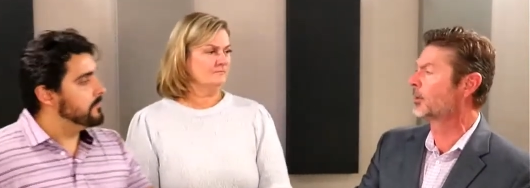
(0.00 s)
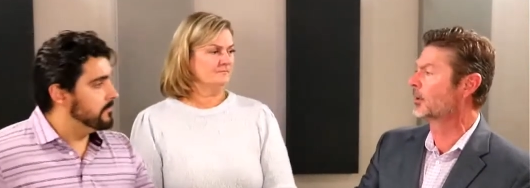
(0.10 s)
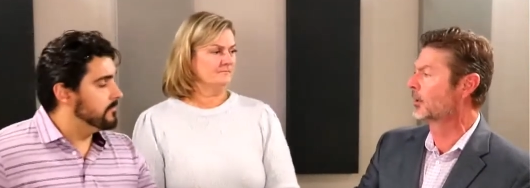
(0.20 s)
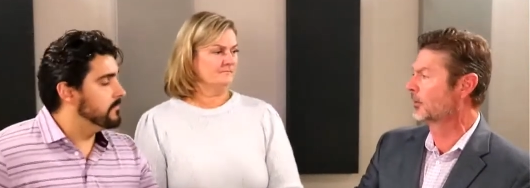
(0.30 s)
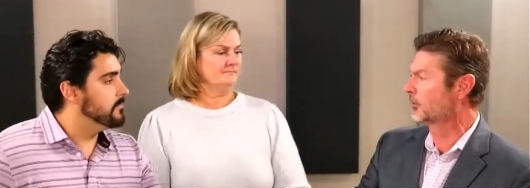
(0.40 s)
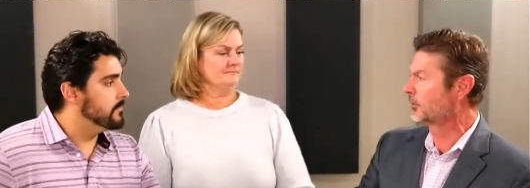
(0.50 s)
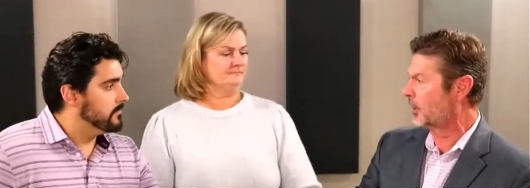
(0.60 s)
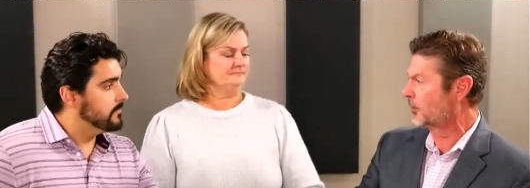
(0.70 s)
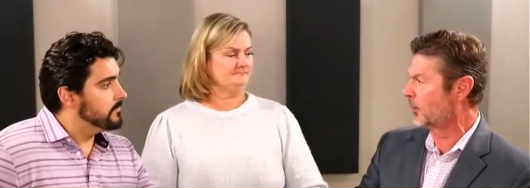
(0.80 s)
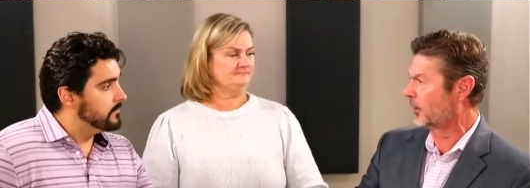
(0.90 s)
Speaker 1: on the stock
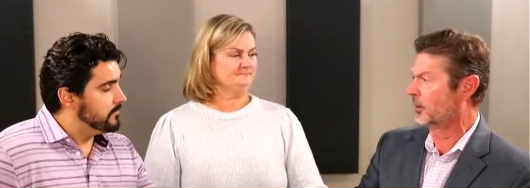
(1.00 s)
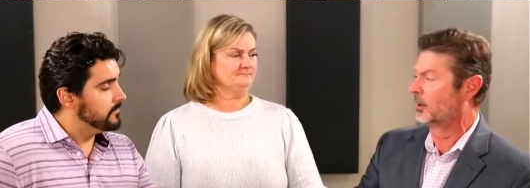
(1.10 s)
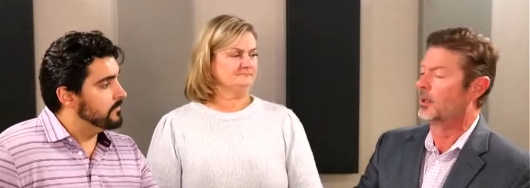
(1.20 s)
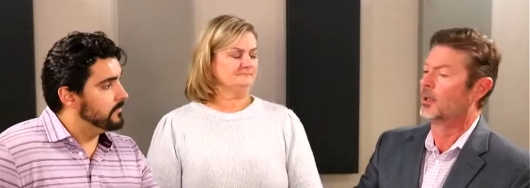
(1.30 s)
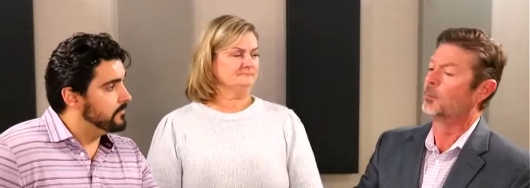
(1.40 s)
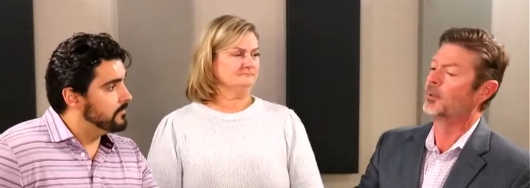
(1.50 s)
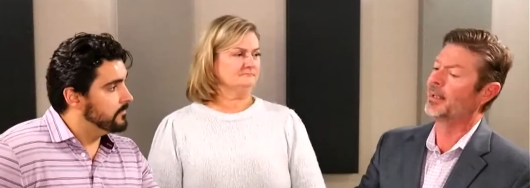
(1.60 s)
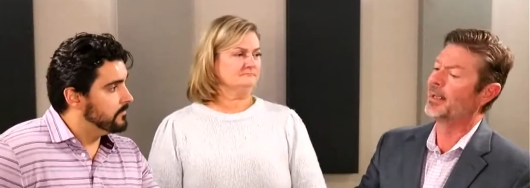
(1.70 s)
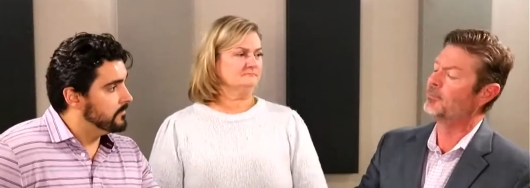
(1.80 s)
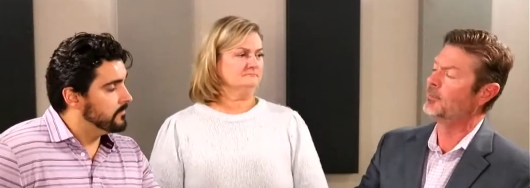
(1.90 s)
market. Mhm. But they
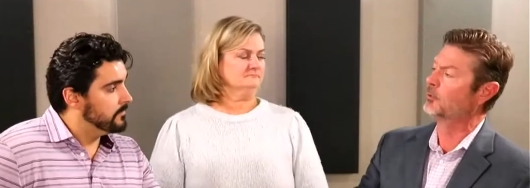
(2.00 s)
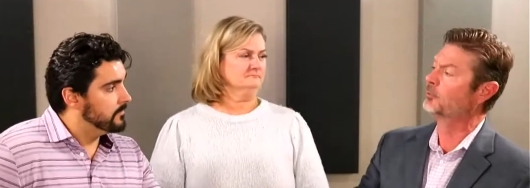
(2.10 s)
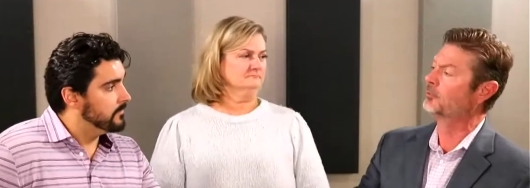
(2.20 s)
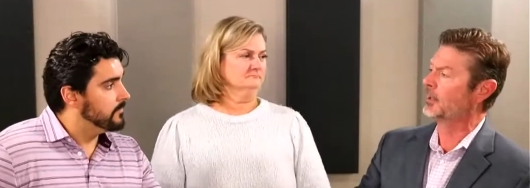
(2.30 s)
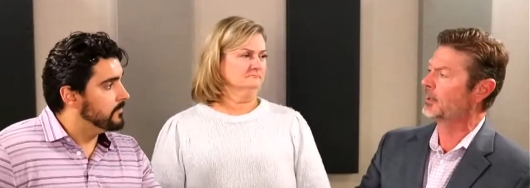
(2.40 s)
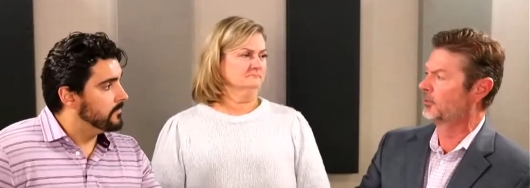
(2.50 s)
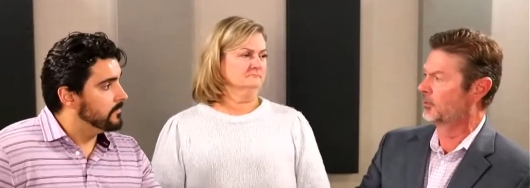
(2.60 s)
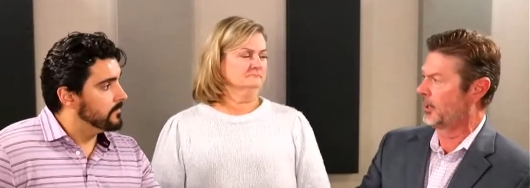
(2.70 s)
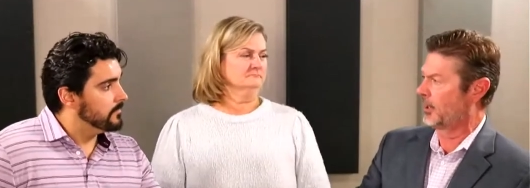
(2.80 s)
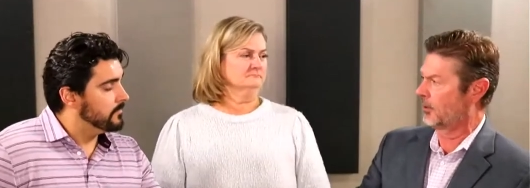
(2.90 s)
have these funds
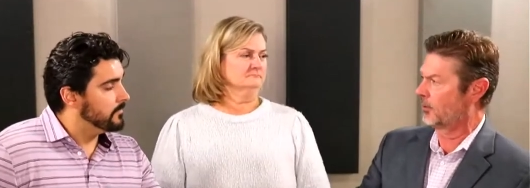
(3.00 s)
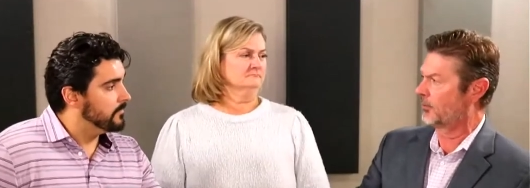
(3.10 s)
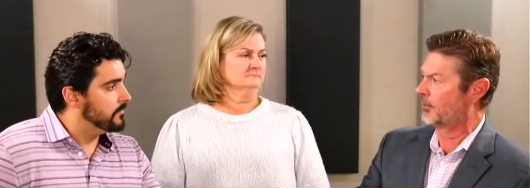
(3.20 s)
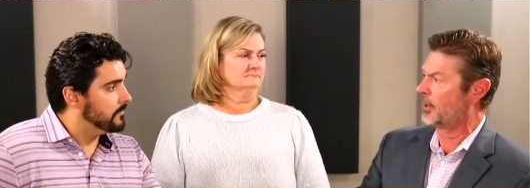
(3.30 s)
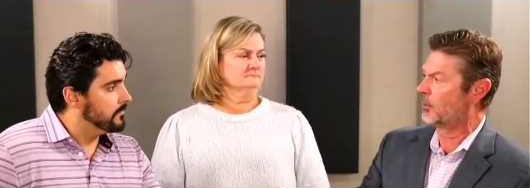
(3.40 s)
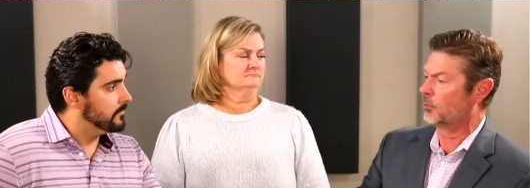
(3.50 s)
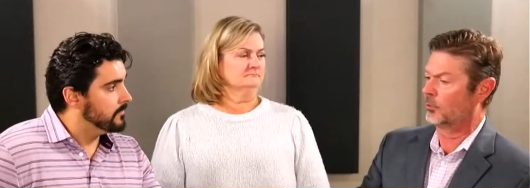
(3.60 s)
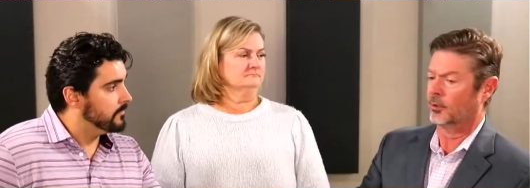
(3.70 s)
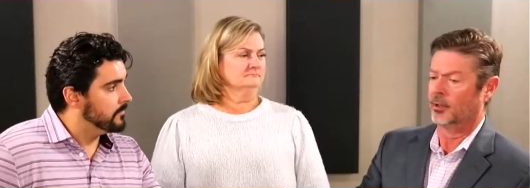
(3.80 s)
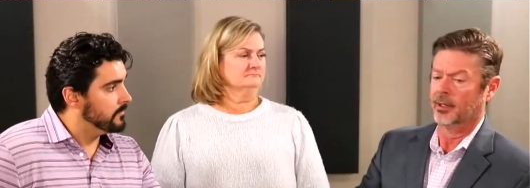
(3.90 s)
now that will
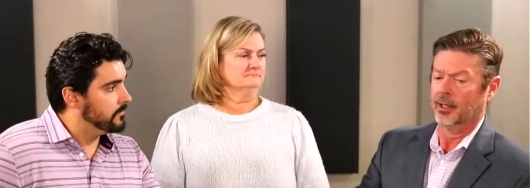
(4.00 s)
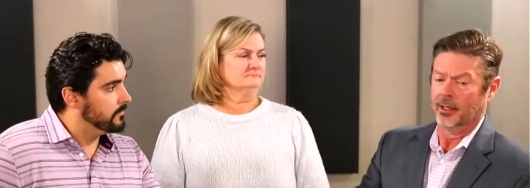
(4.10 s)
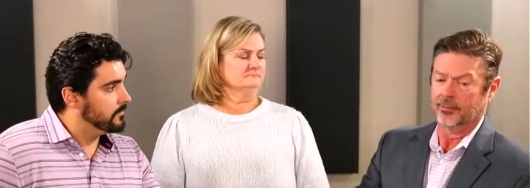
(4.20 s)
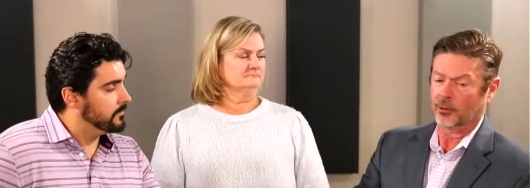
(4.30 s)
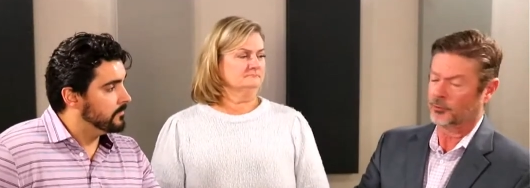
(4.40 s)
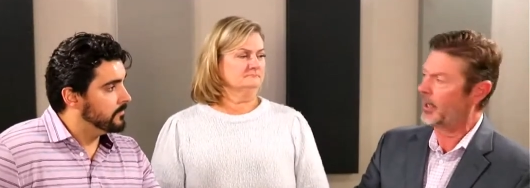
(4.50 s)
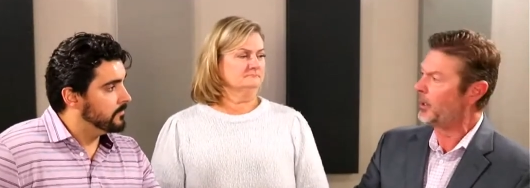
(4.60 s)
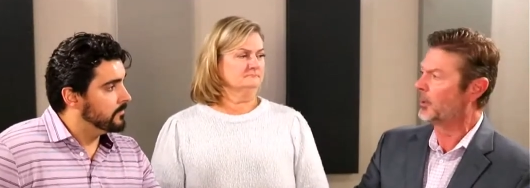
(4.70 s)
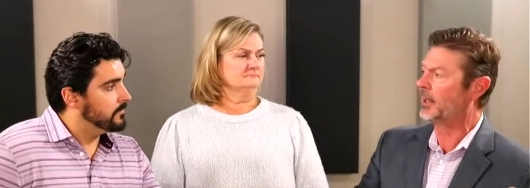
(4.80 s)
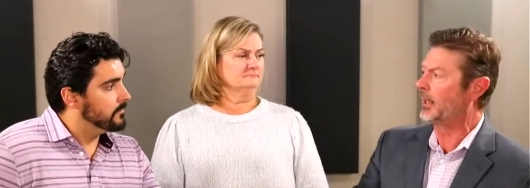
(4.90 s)
they'll take
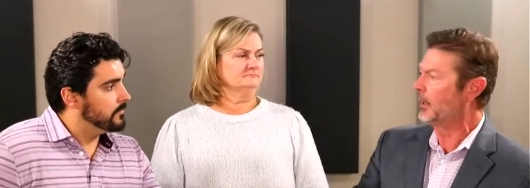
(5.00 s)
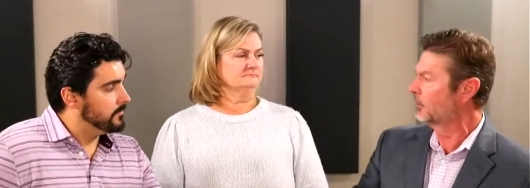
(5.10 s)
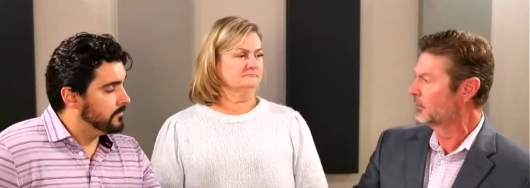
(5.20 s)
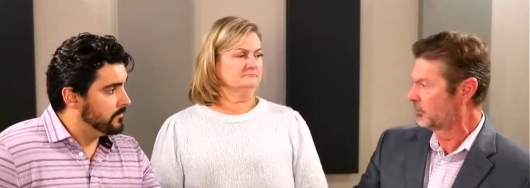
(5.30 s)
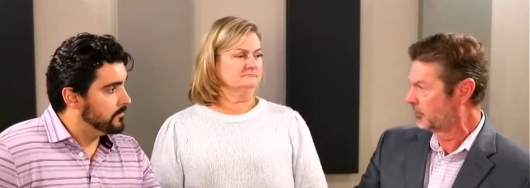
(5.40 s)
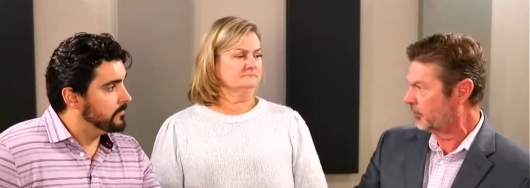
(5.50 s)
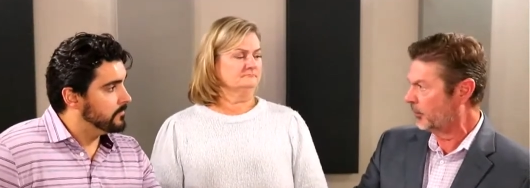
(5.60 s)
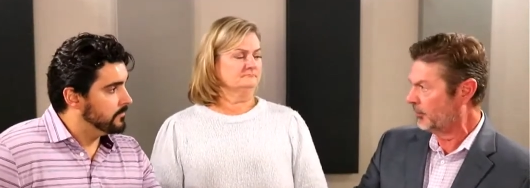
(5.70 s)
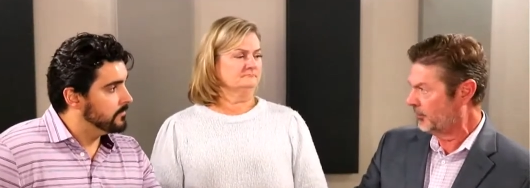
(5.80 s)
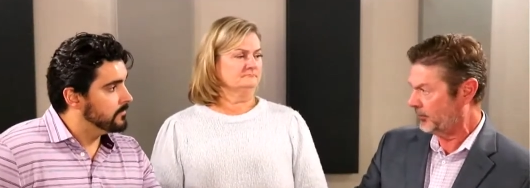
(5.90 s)
money from
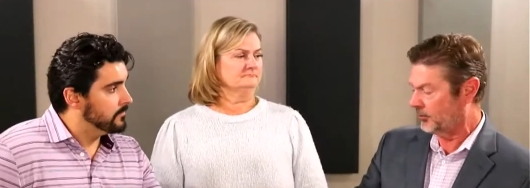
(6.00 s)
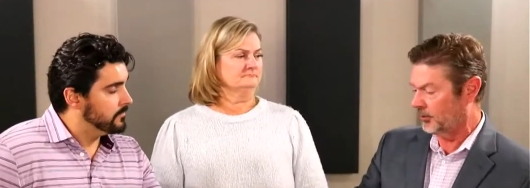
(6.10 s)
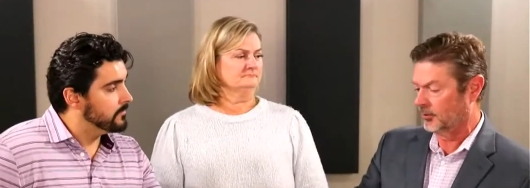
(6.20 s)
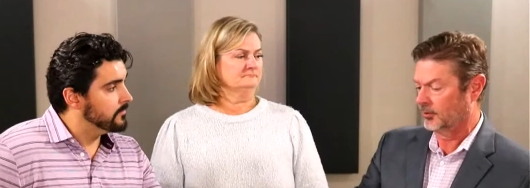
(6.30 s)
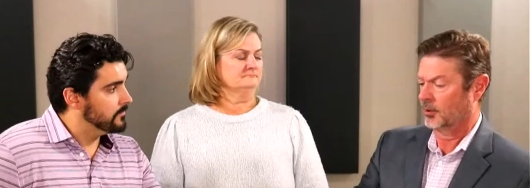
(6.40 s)
investors,